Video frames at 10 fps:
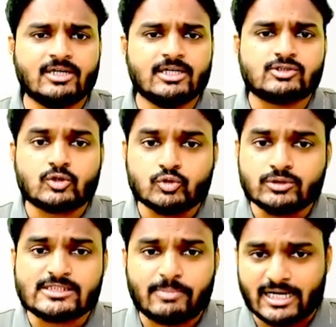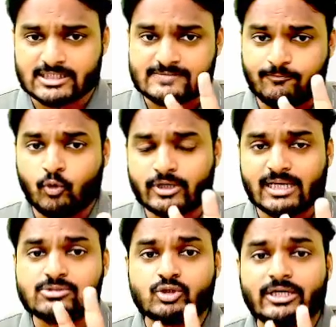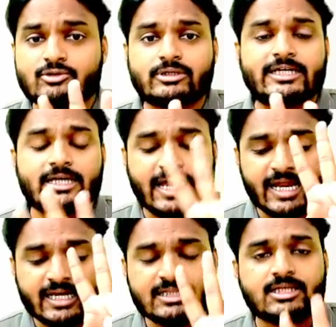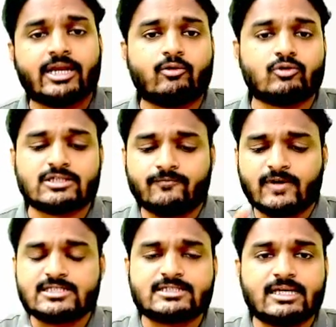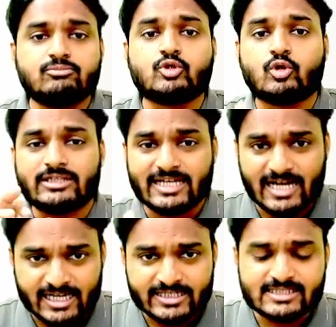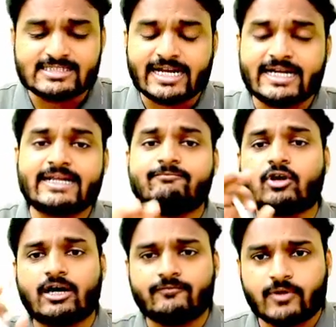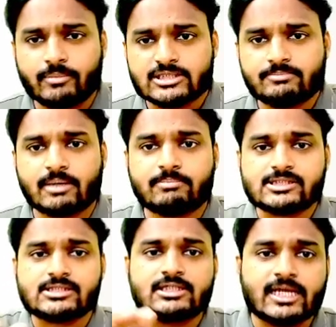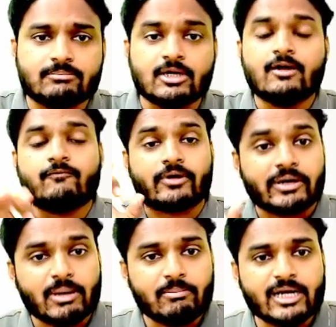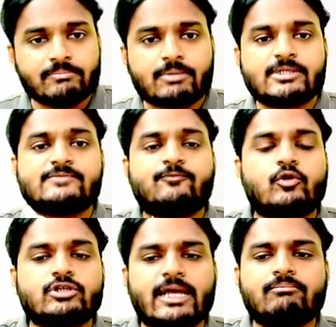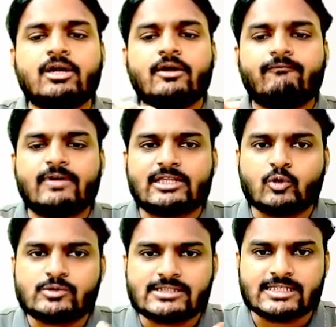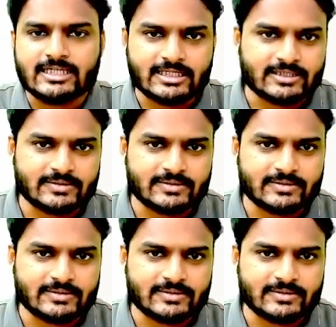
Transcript: So do this practice 4 times. You need to read any theory question. First time to know the content, second time for confirmation purpose, third time for remembering purpose, fourth time without seeing.